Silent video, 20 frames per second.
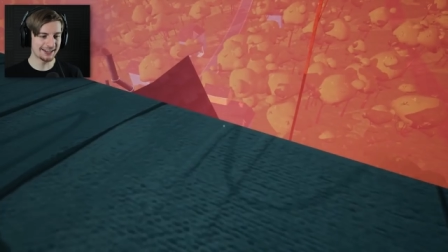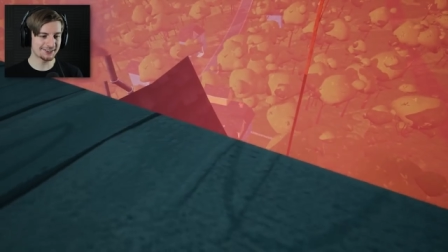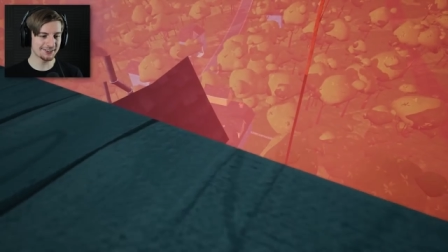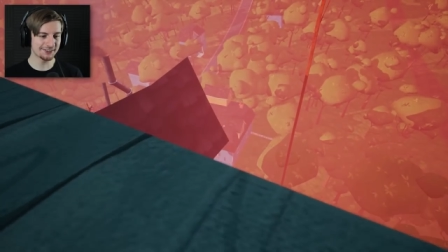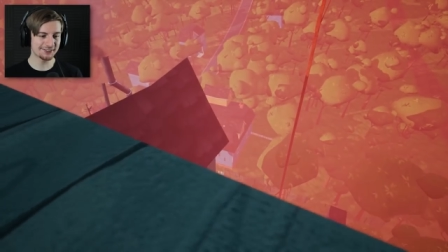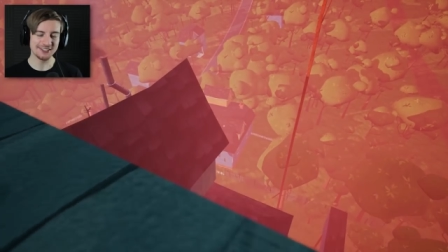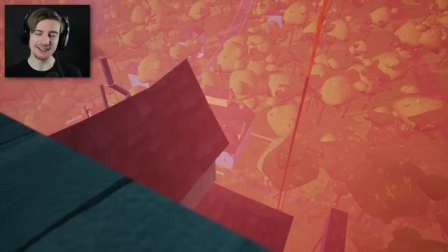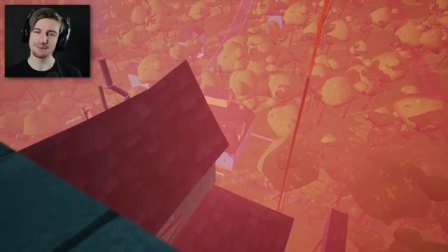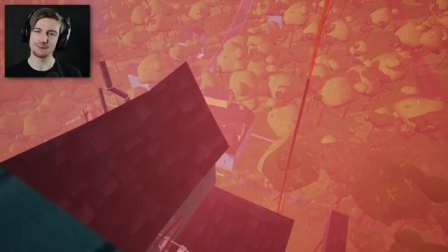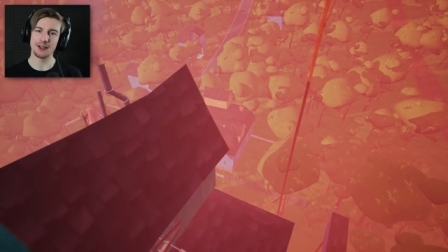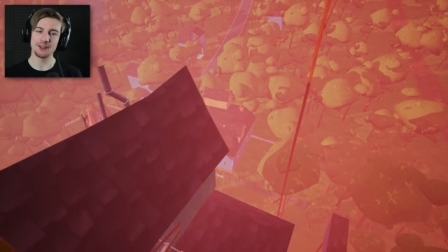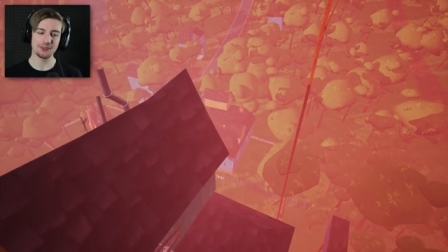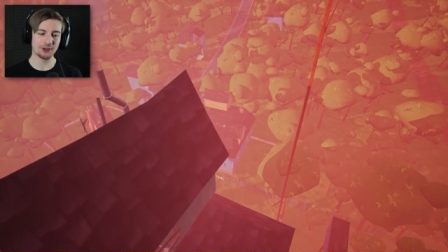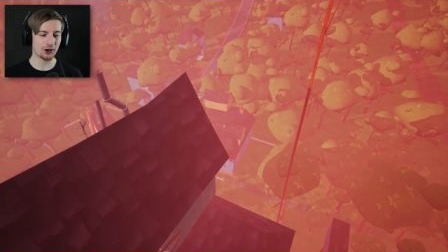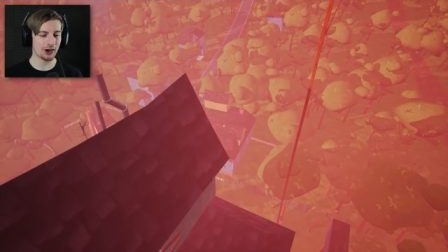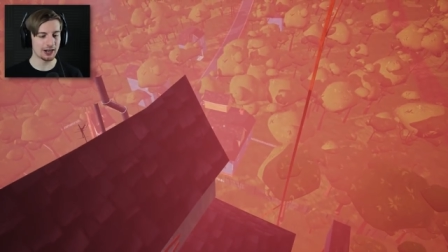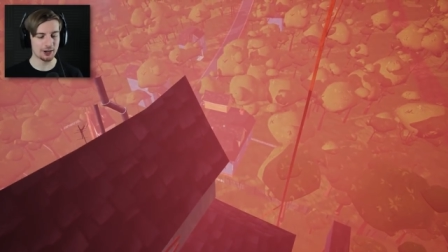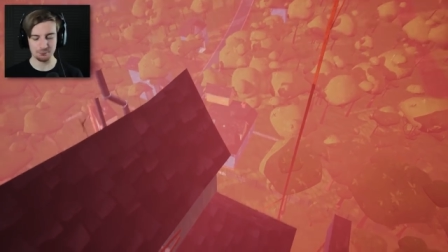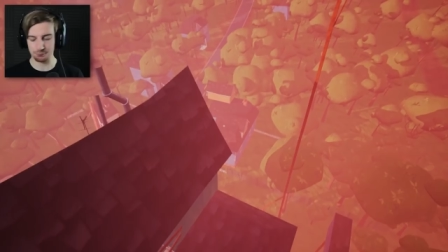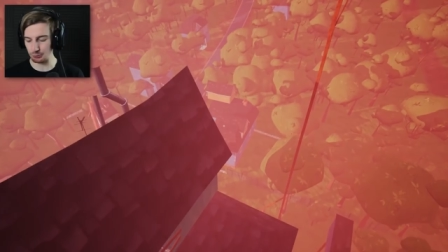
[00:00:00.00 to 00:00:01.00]
It does seem like the
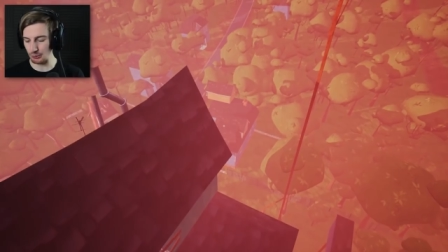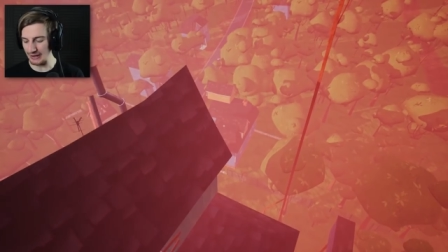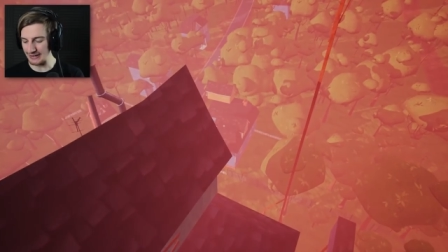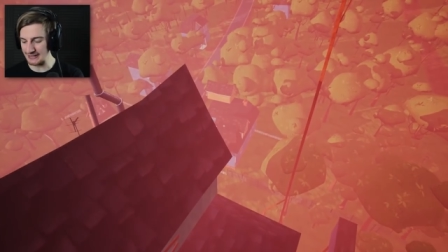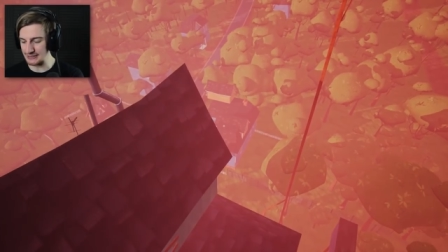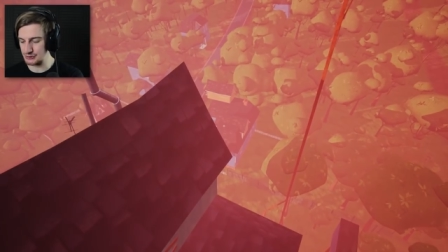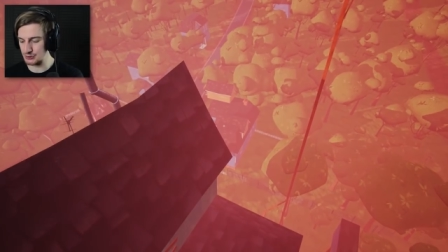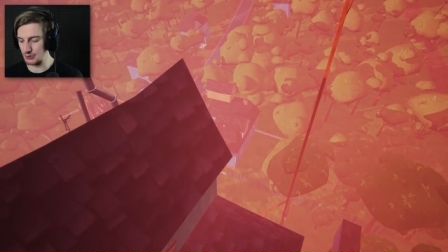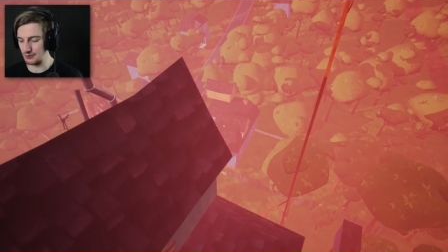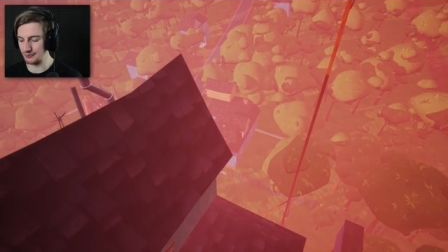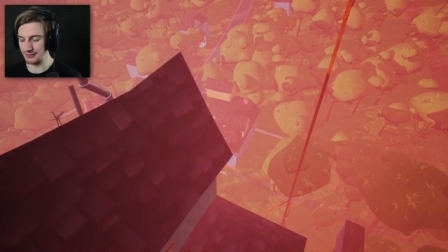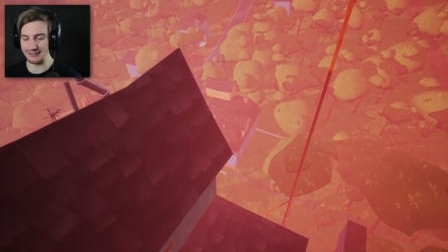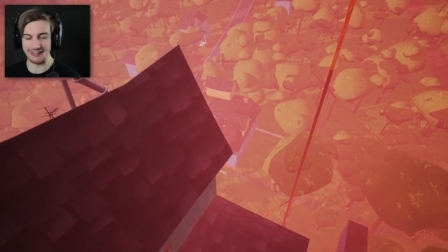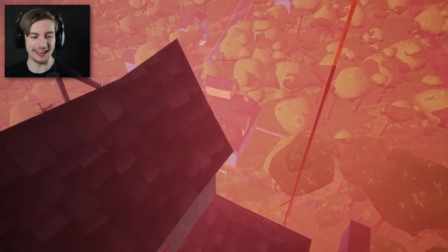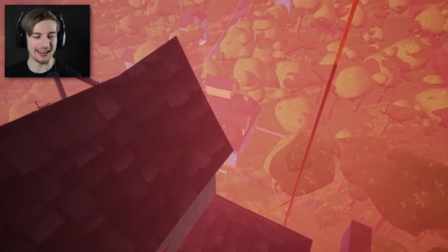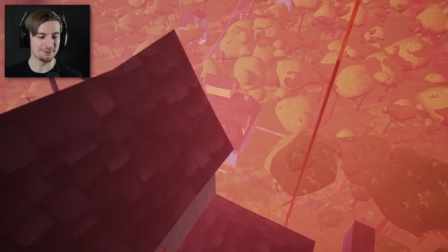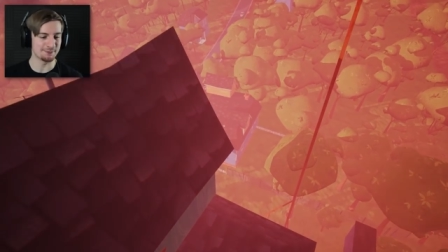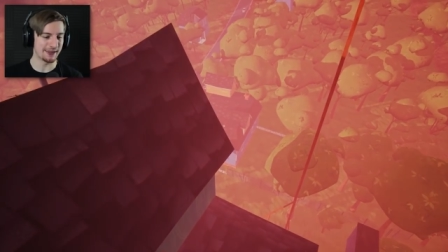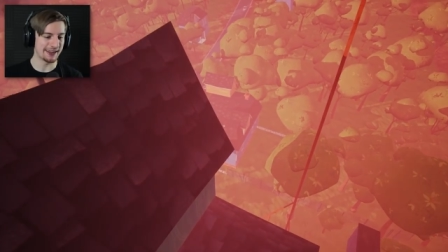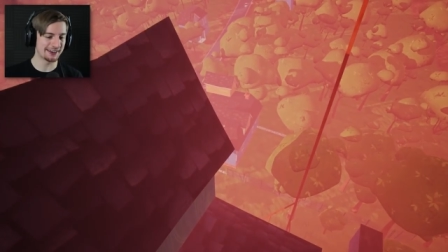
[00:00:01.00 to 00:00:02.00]
kind of breakage of the
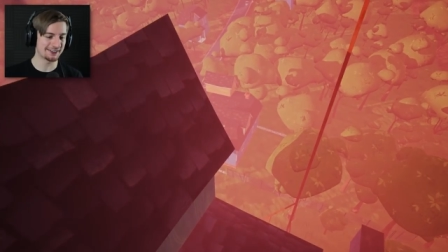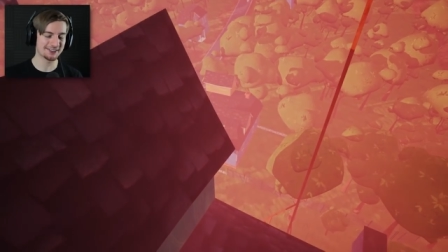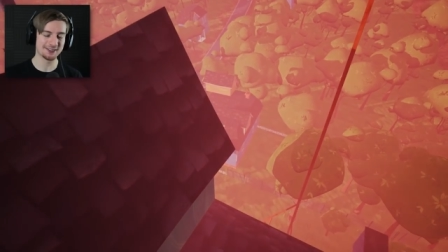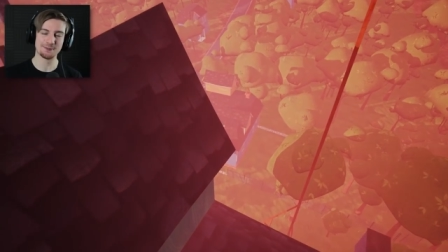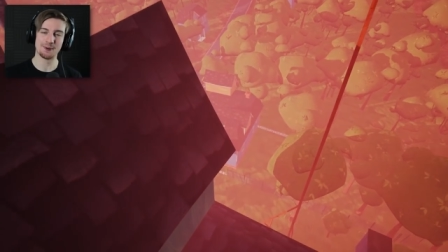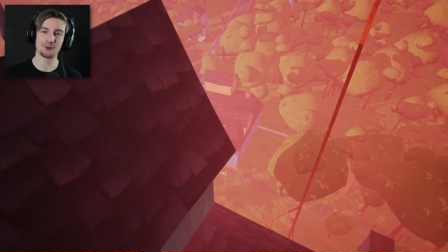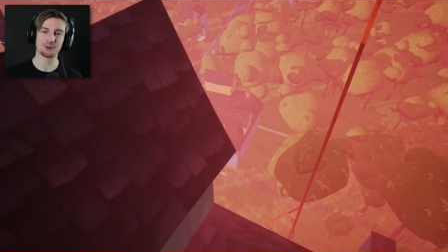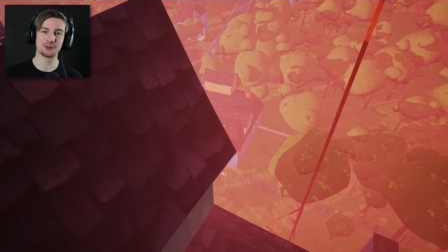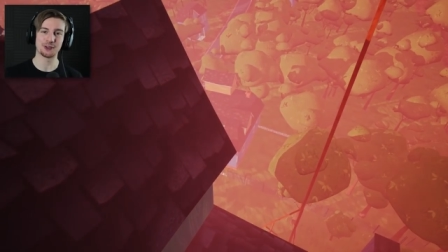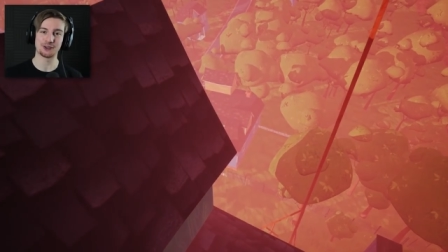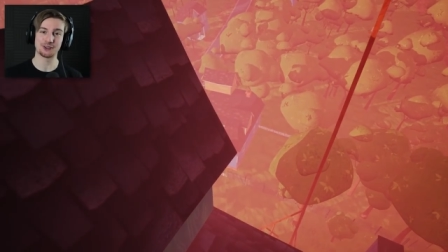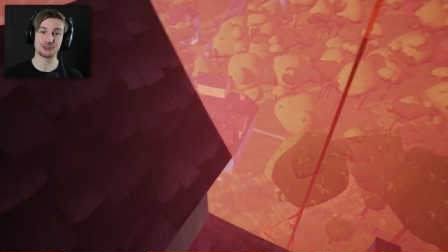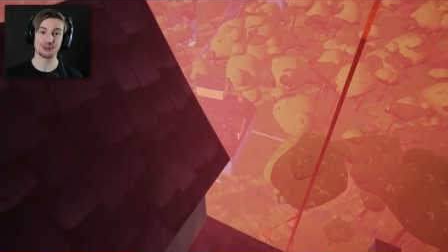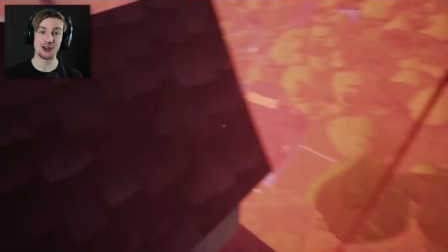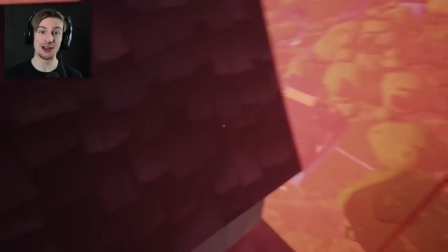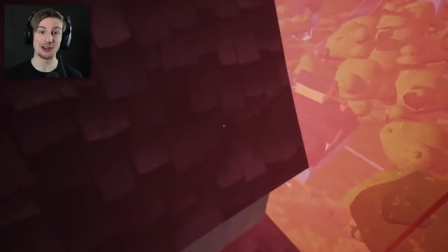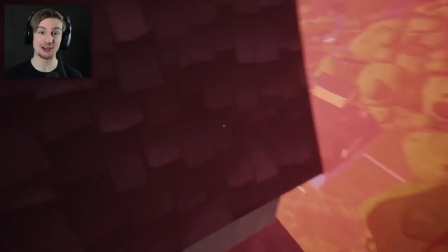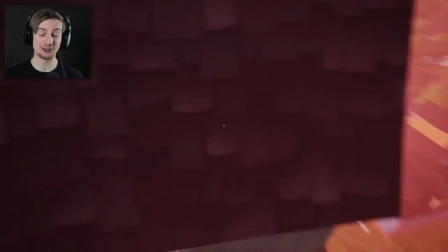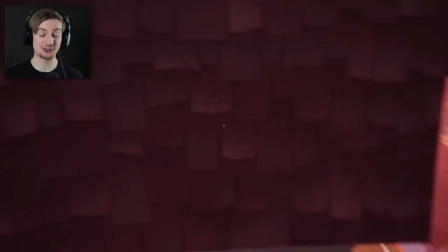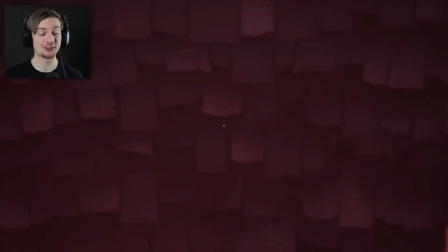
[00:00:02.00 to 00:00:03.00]
game is the most
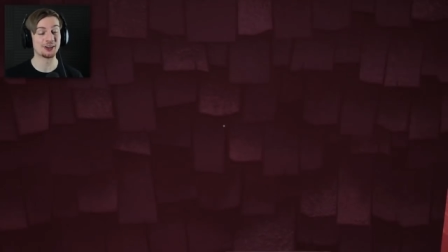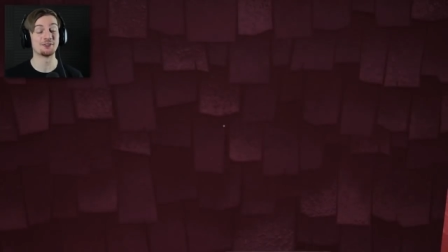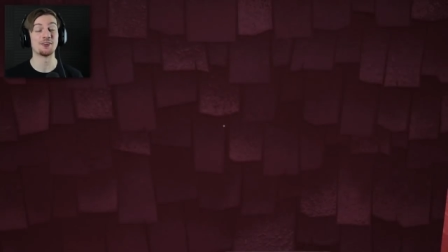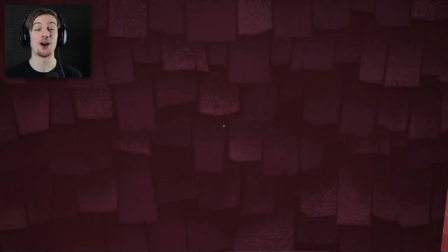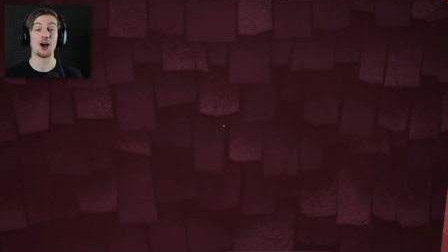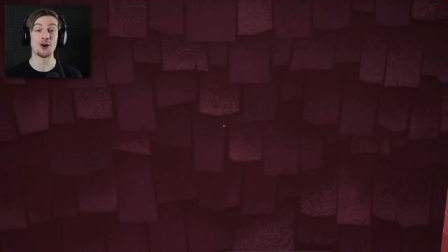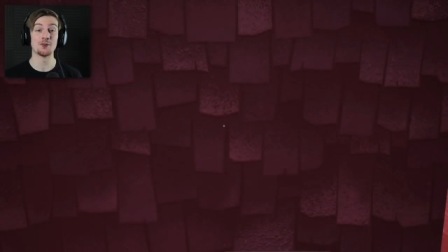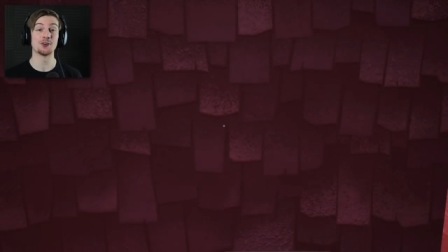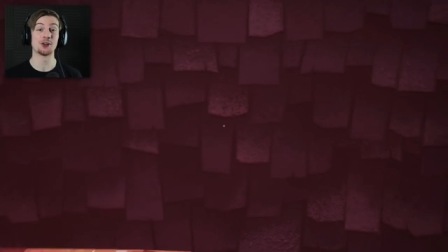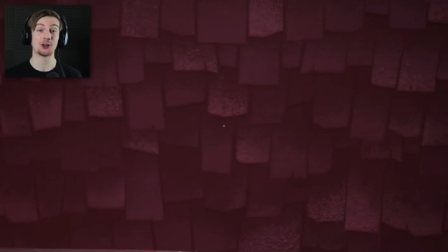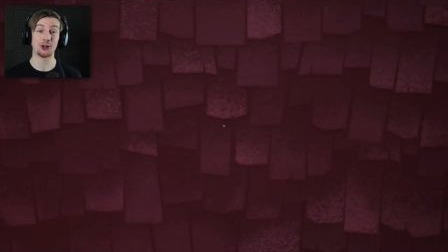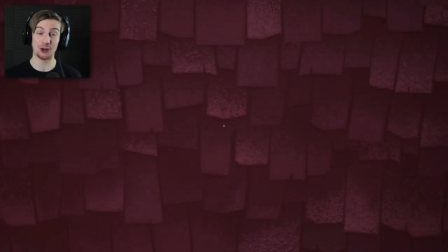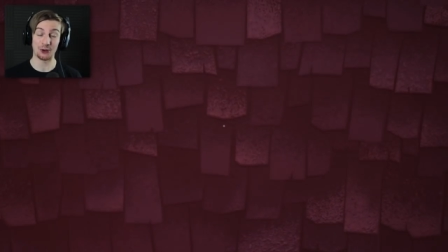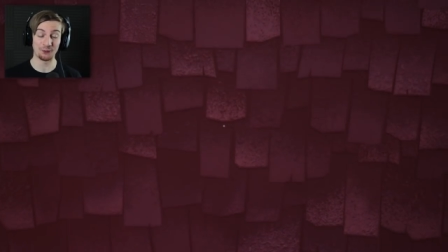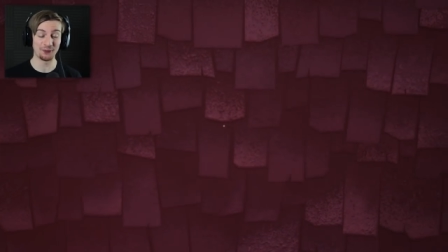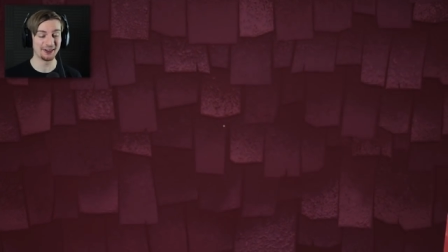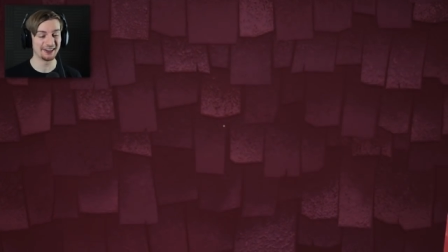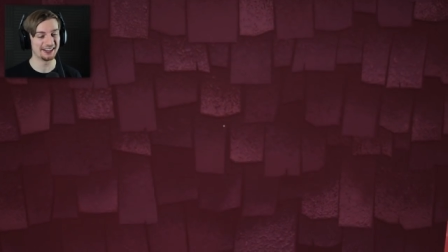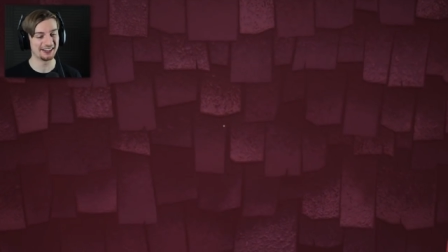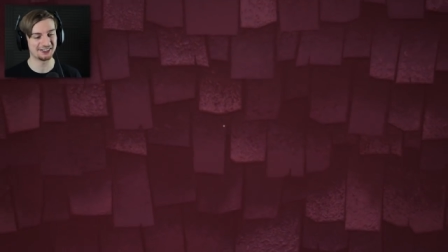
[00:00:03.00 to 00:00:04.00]
exciting stuff of it
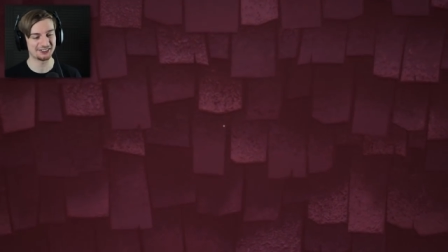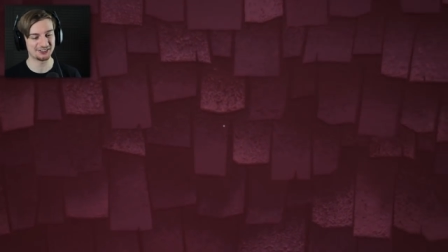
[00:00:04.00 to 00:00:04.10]
currently,